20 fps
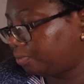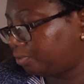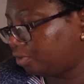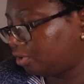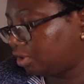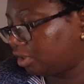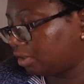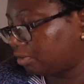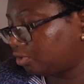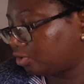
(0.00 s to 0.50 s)

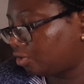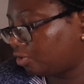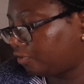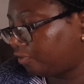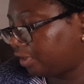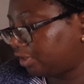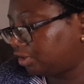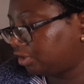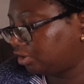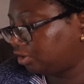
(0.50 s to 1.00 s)
programs
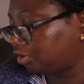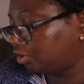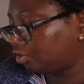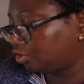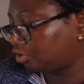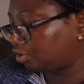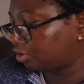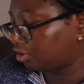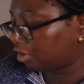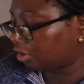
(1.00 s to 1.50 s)
cover diseases
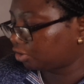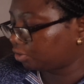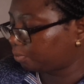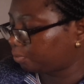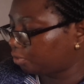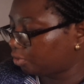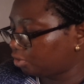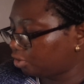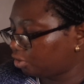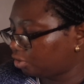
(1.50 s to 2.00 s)
such as
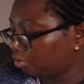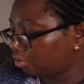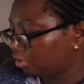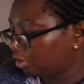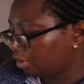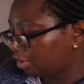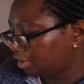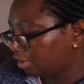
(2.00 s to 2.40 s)
polio,